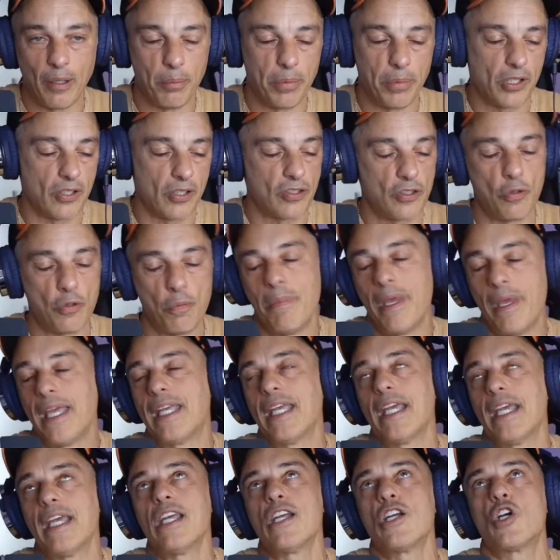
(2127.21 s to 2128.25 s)
because you
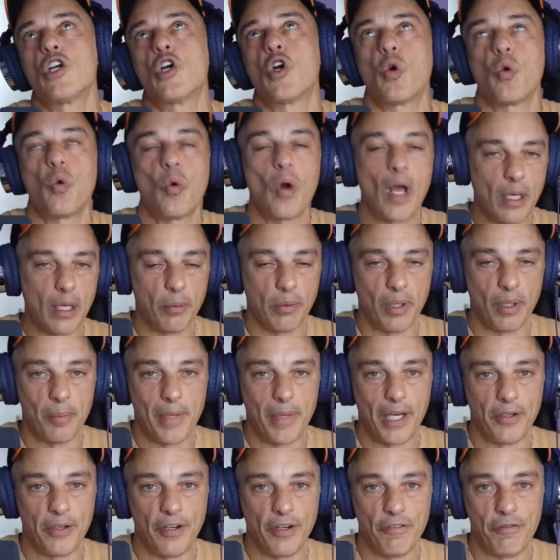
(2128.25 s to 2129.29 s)
make incredible
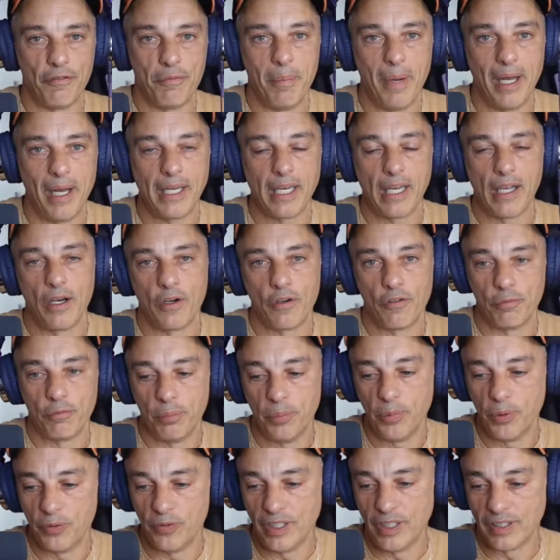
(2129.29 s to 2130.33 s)
amount of money out of
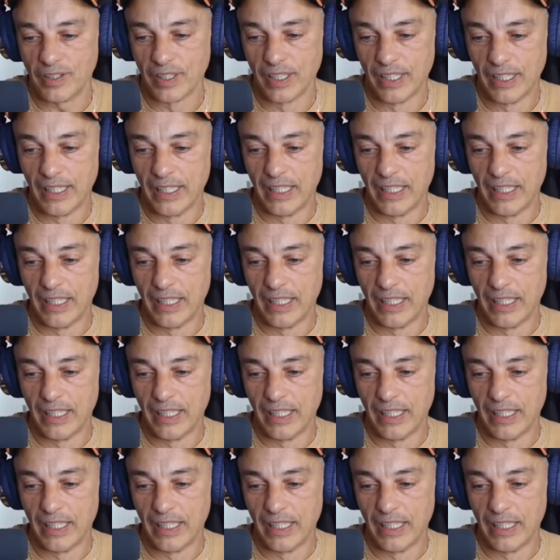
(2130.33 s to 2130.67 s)
movies.